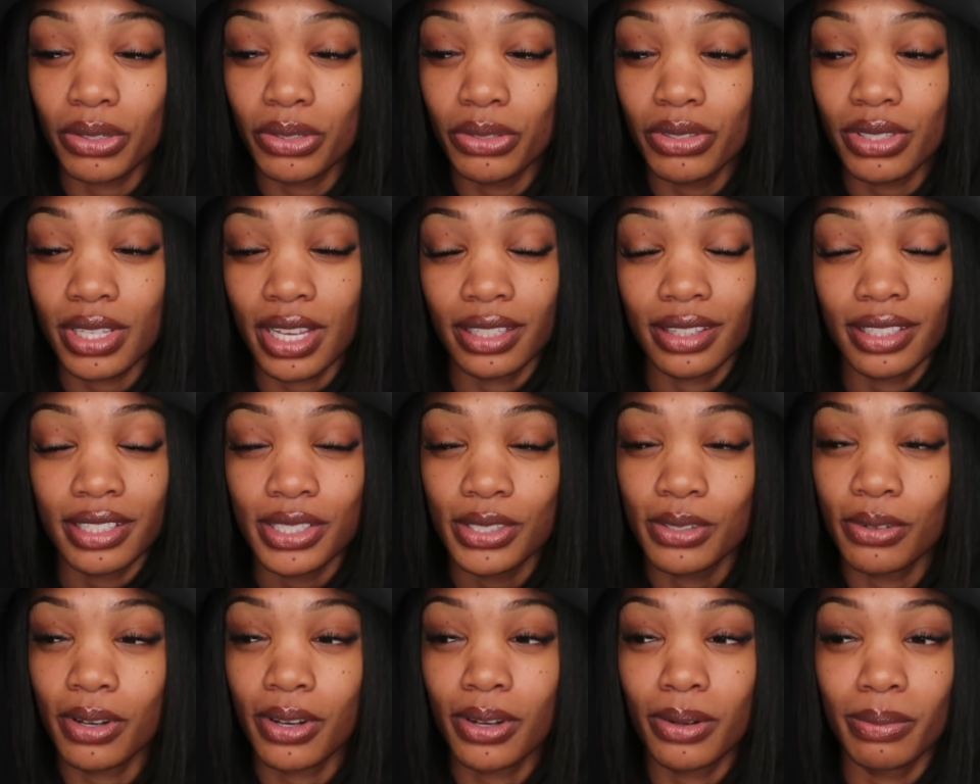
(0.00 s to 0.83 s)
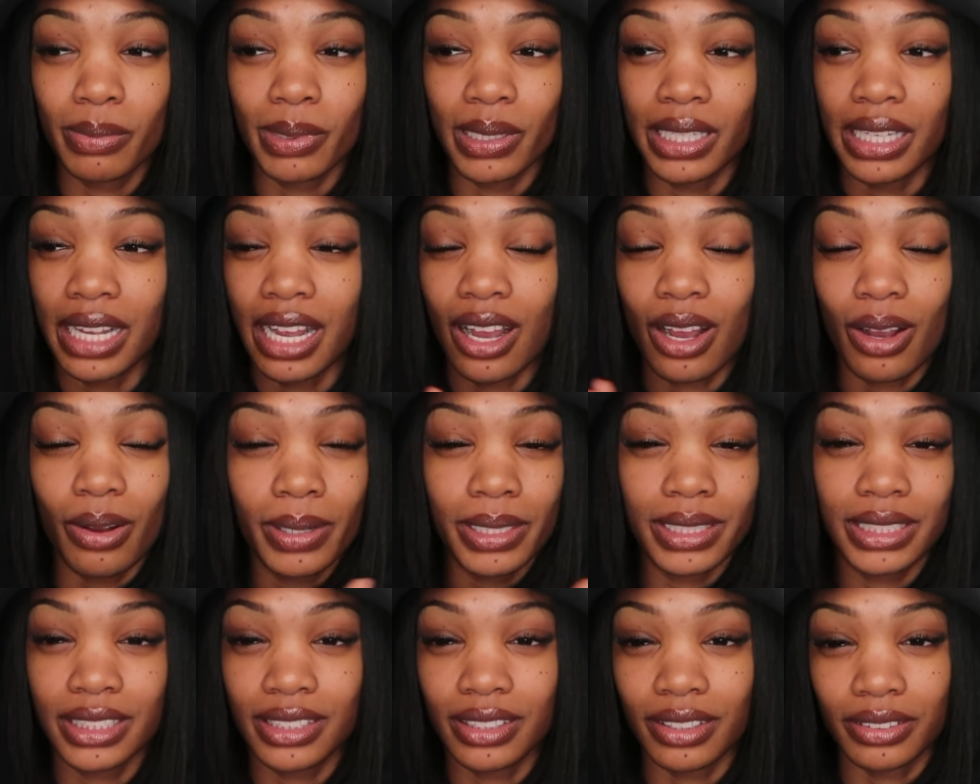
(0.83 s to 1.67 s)
who said this quote, but I
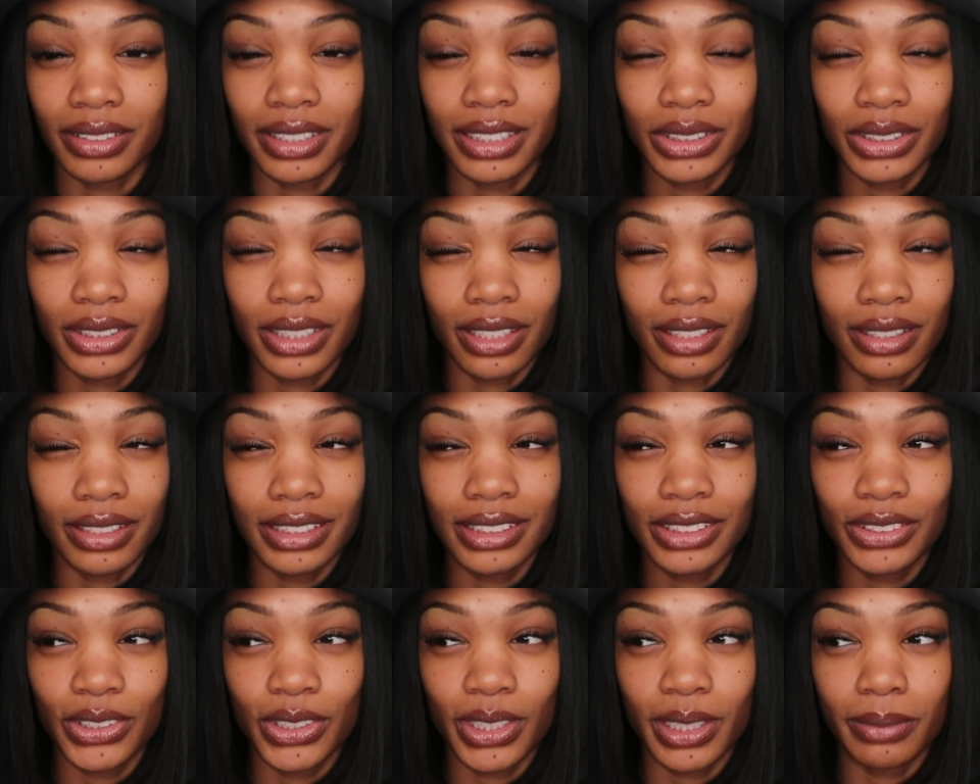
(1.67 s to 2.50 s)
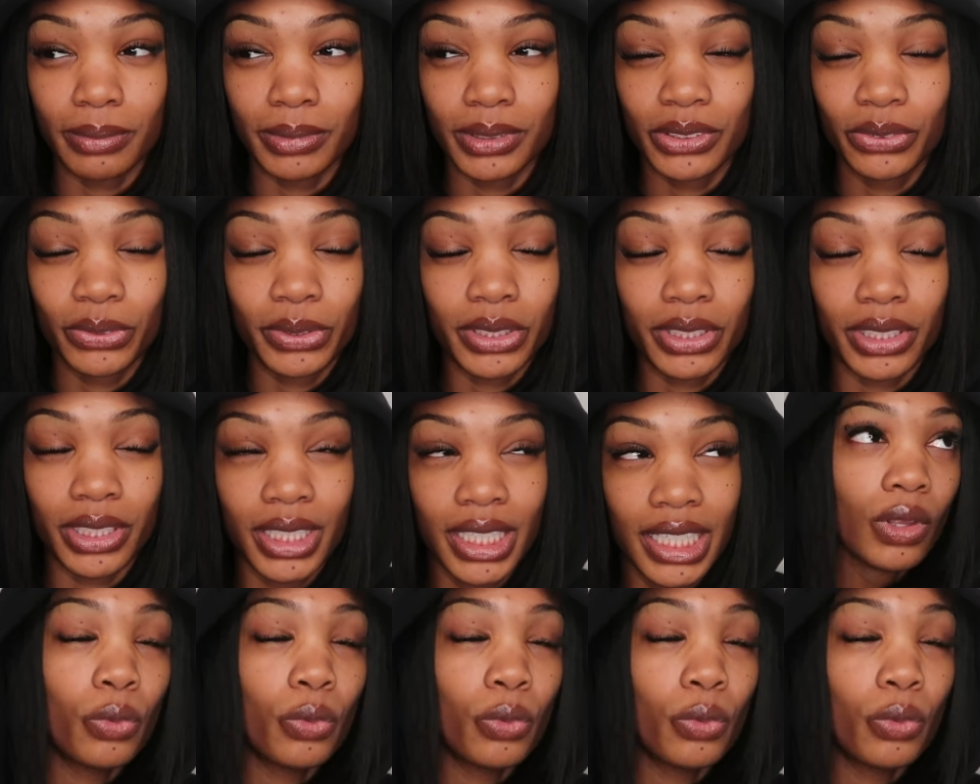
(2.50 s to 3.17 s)
always see it on, on Instagram and Twitter.